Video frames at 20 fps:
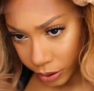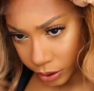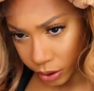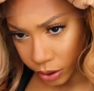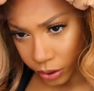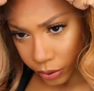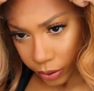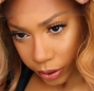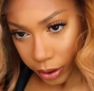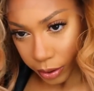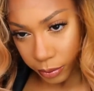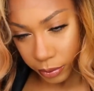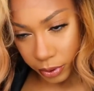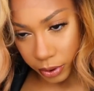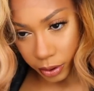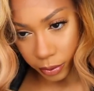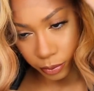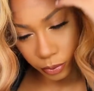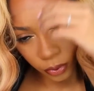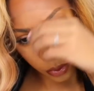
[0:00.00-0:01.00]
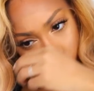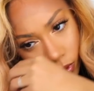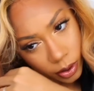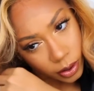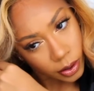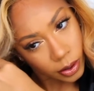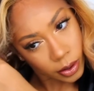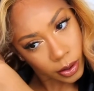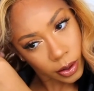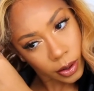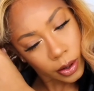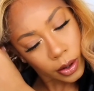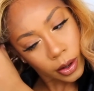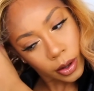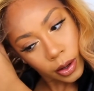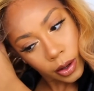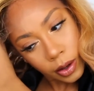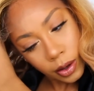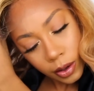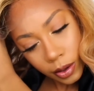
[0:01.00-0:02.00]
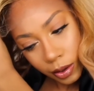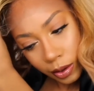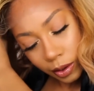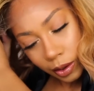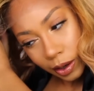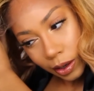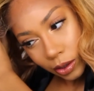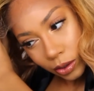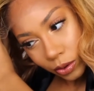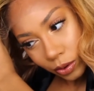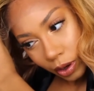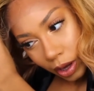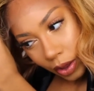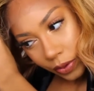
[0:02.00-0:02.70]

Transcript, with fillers: just so it could look more natural.